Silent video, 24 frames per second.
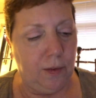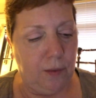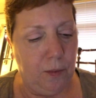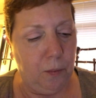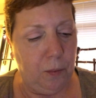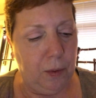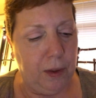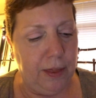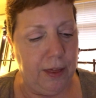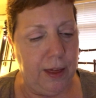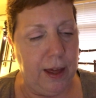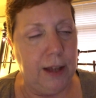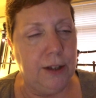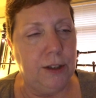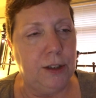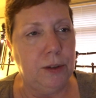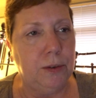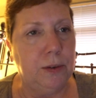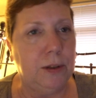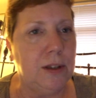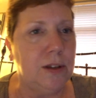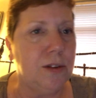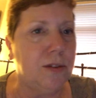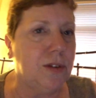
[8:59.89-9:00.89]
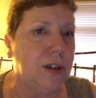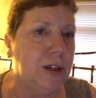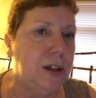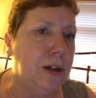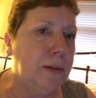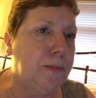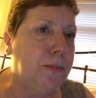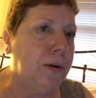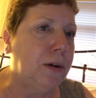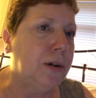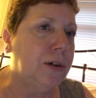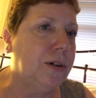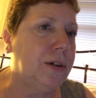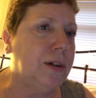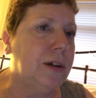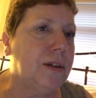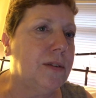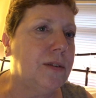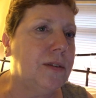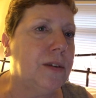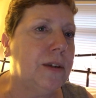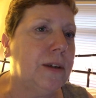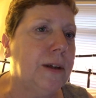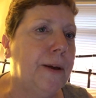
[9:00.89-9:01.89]
we're there doing the senior
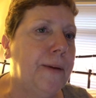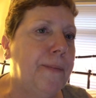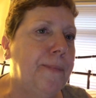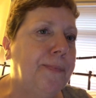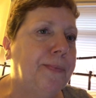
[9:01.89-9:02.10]
portraits